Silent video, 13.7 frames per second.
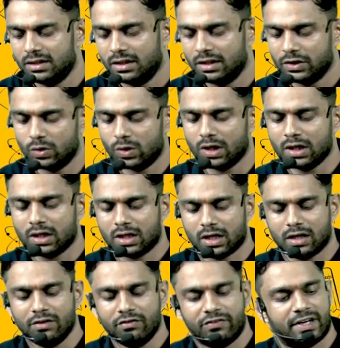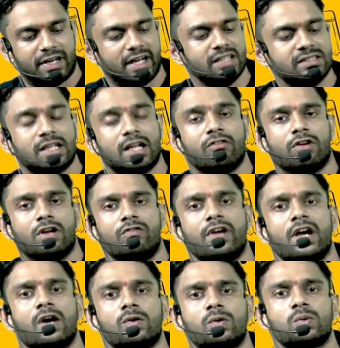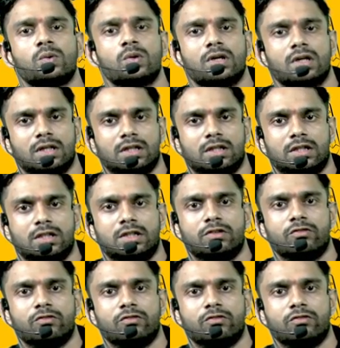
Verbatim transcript: your current fitness level we have to uh,